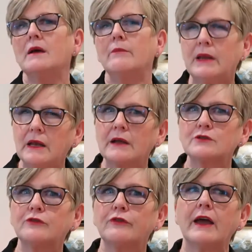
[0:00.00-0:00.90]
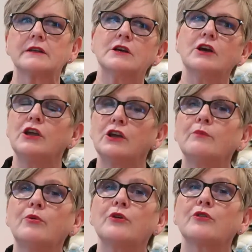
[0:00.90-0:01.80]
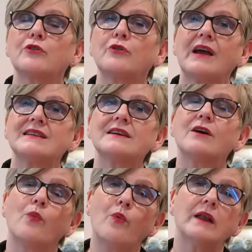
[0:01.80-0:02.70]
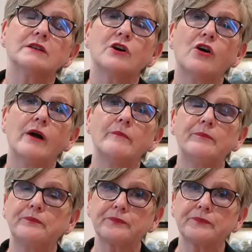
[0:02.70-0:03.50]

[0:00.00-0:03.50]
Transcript: but in actual fact, you can put it through as a one-time